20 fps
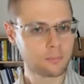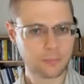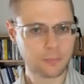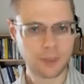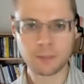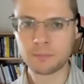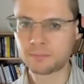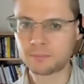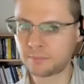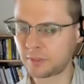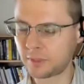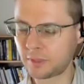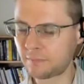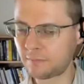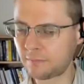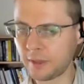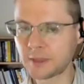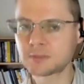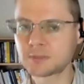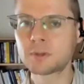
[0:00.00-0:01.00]
Uh, the
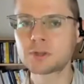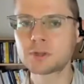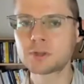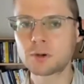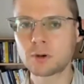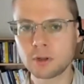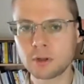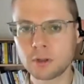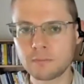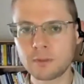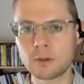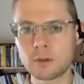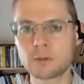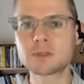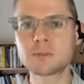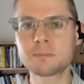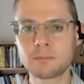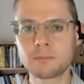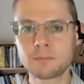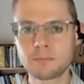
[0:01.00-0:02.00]
vast majority of those
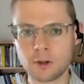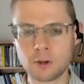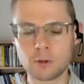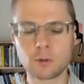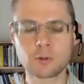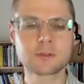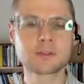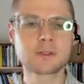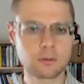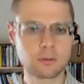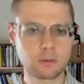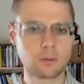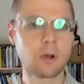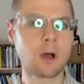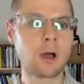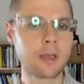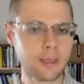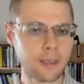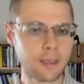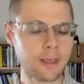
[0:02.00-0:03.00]
folks who
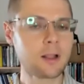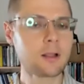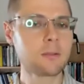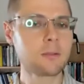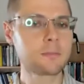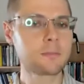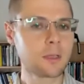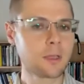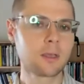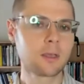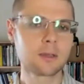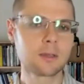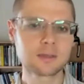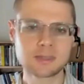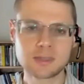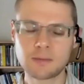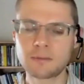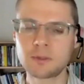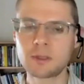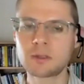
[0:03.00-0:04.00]
I helped,
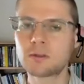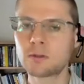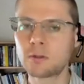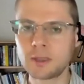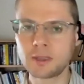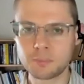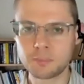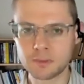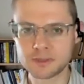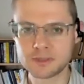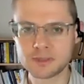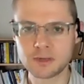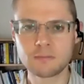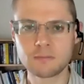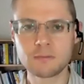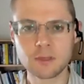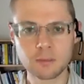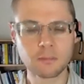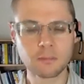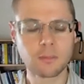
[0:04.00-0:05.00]
70 to 80% of
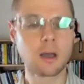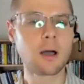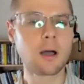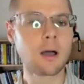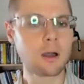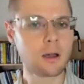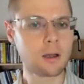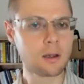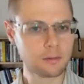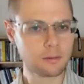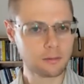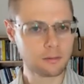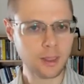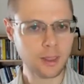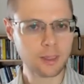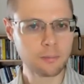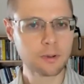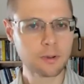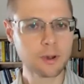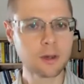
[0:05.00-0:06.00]
them are
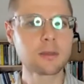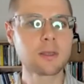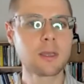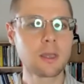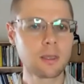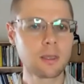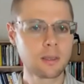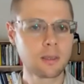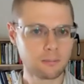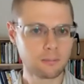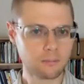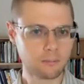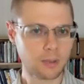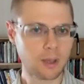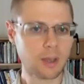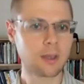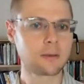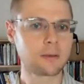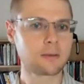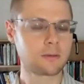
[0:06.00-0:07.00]
hybrid,
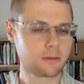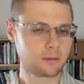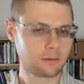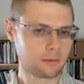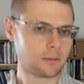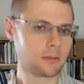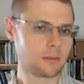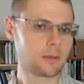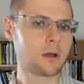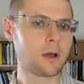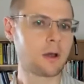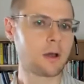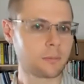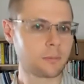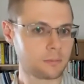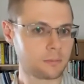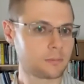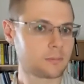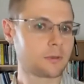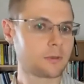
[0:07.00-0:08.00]
but there
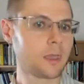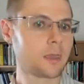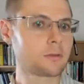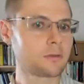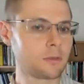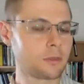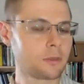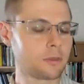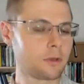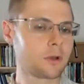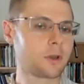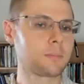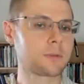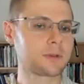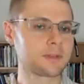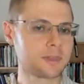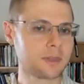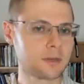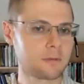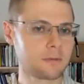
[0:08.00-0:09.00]
are 10 to
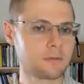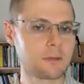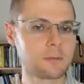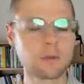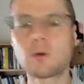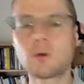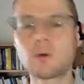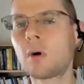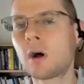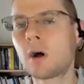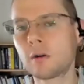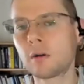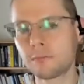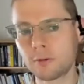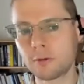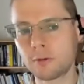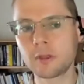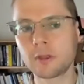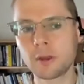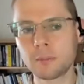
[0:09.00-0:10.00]
30% of them who are
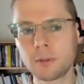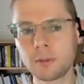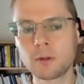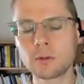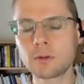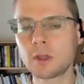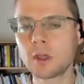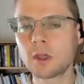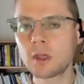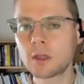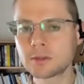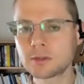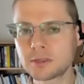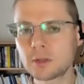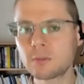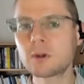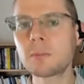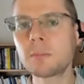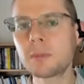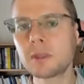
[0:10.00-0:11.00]
fully remote. So you
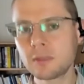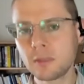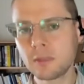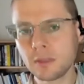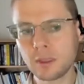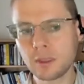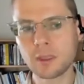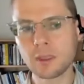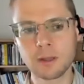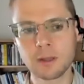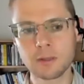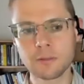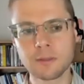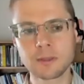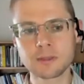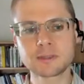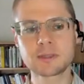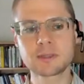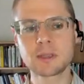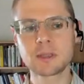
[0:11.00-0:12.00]
want to be thinking about
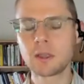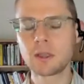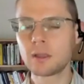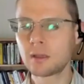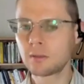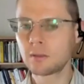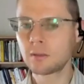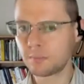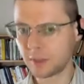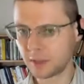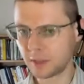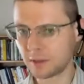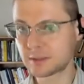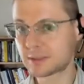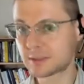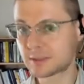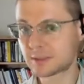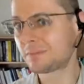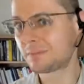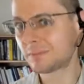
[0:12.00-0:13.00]
this
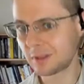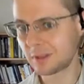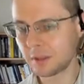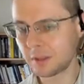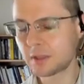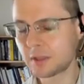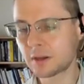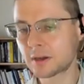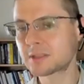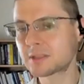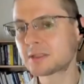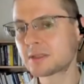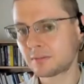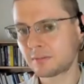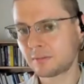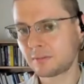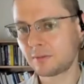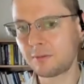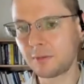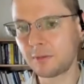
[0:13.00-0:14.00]
because leaders
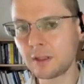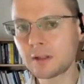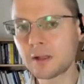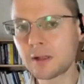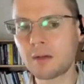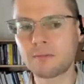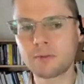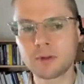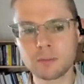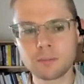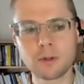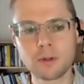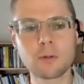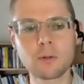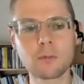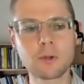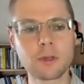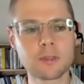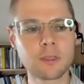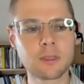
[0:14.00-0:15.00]
feel comfortable
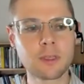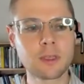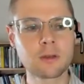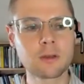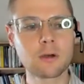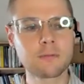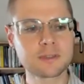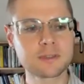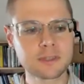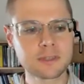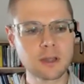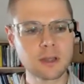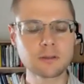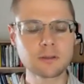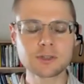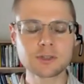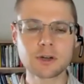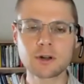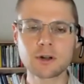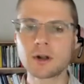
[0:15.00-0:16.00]
with in office
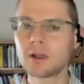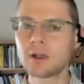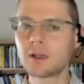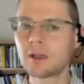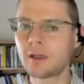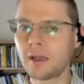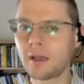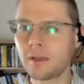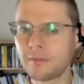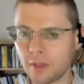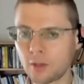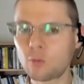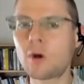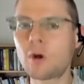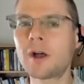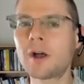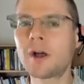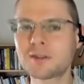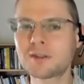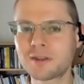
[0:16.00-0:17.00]
culture and they
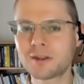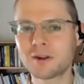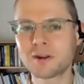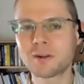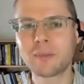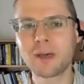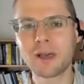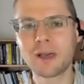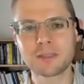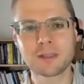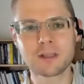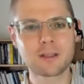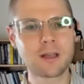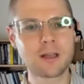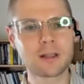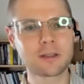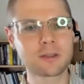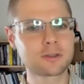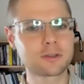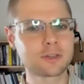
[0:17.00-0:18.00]
want to turn back the
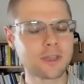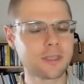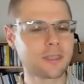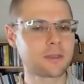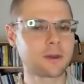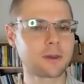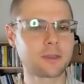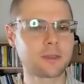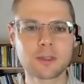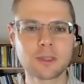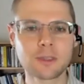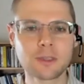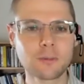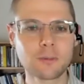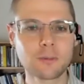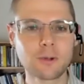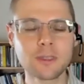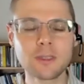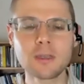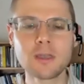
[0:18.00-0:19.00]
clock to January
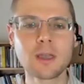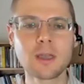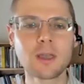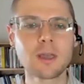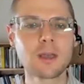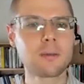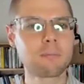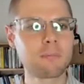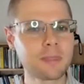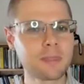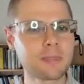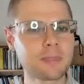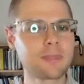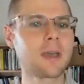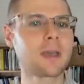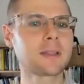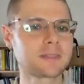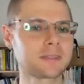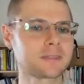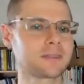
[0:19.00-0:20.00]
2020, but
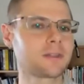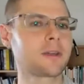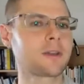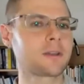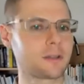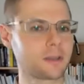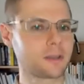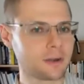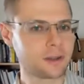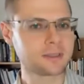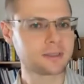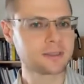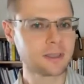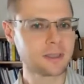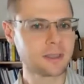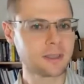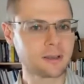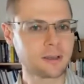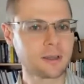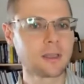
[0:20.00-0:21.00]
that's not a good
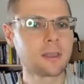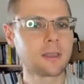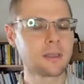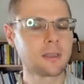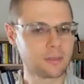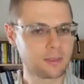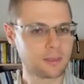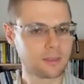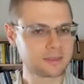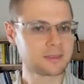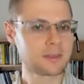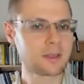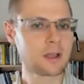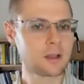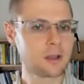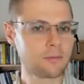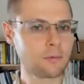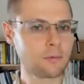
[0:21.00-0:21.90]
idea. This tug of